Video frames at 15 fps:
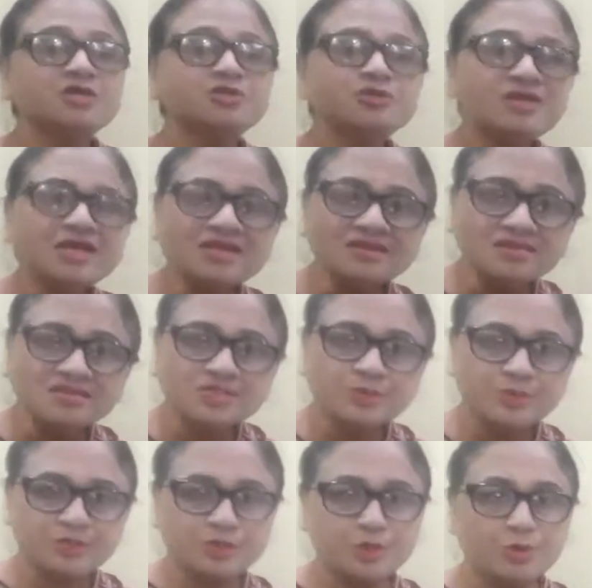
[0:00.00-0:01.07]
Today in this
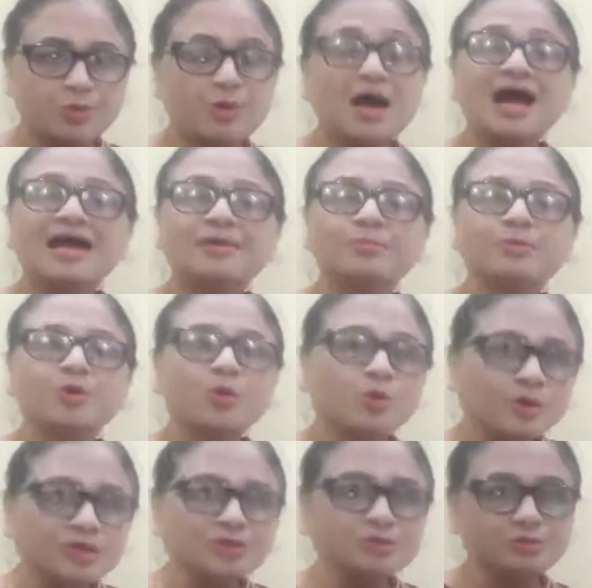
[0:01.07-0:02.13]
video I am
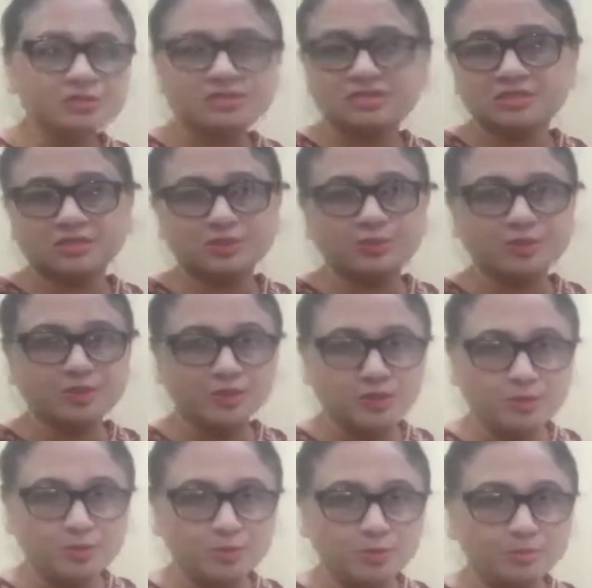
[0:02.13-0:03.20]
going to discuss with
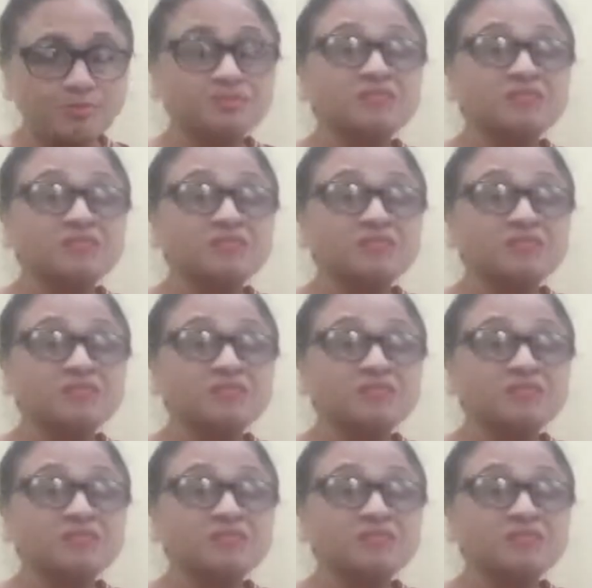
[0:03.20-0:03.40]
you